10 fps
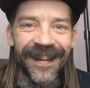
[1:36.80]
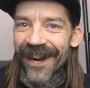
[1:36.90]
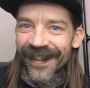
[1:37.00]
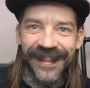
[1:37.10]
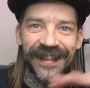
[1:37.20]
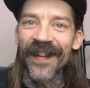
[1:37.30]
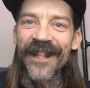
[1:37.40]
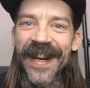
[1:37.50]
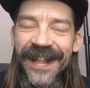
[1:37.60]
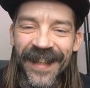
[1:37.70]
on so
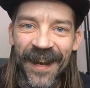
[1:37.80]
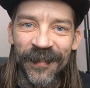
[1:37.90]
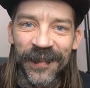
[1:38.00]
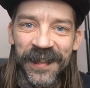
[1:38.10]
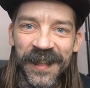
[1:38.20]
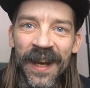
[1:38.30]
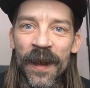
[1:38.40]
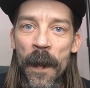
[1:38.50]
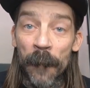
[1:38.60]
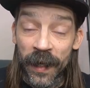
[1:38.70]
many levels,
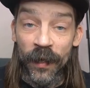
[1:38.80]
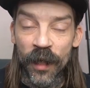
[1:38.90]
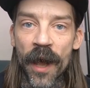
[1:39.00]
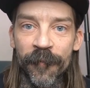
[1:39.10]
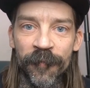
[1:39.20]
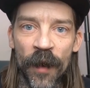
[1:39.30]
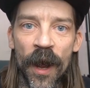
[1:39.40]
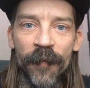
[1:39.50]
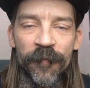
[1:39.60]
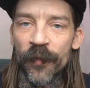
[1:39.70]
but a lot of
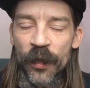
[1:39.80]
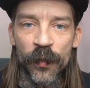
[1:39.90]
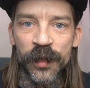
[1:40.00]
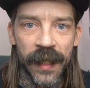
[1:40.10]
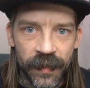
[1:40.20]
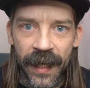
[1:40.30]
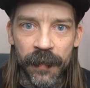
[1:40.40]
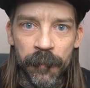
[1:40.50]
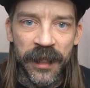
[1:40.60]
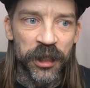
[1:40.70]
fun for those that
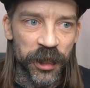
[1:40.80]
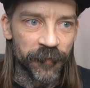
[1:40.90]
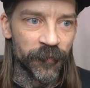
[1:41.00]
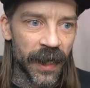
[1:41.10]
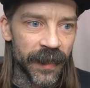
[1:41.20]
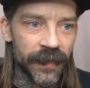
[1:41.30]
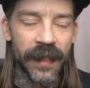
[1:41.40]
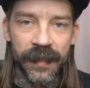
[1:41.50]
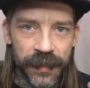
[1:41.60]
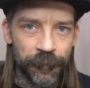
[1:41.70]
like mischief, right?
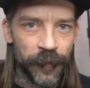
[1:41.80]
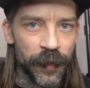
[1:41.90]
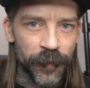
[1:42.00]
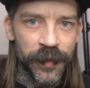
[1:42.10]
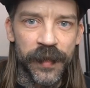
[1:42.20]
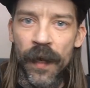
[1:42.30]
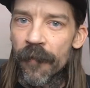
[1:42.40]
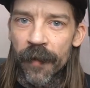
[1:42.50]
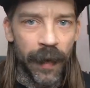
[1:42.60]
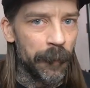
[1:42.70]
Like, this feels
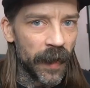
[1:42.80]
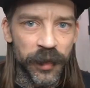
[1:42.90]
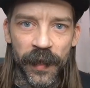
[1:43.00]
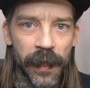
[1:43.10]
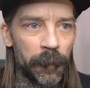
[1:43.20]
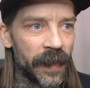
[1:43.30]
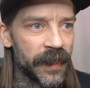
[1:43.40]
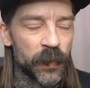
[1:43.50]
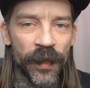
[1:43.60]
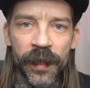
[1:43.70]
very much like a
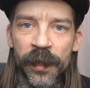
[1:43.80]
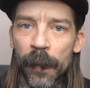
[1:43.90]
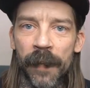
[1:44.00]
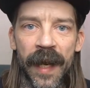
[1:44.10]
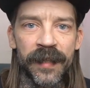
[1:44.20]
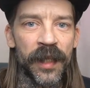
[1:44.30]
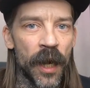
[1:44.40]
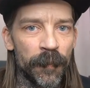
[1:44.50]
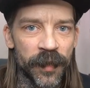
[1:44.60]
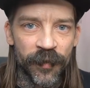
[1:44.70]
place where the dirtbags
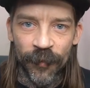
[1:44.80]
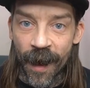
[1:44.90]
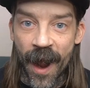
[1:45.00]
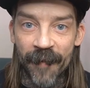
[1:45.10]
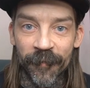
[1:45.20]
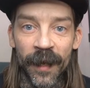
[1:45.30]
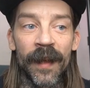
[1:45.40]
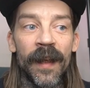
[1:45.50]
come to thrive.